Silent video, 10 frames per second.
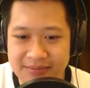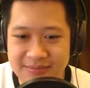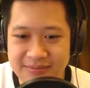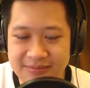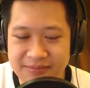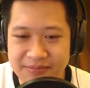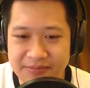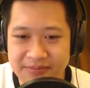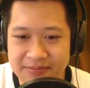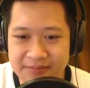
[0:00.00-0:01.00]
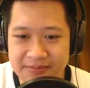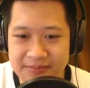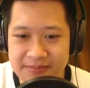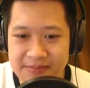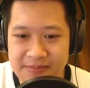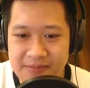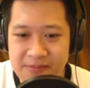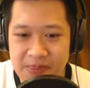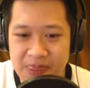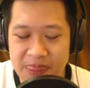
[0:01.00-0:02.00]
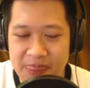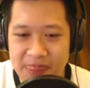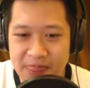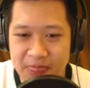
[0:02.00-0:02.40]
(no one is talking)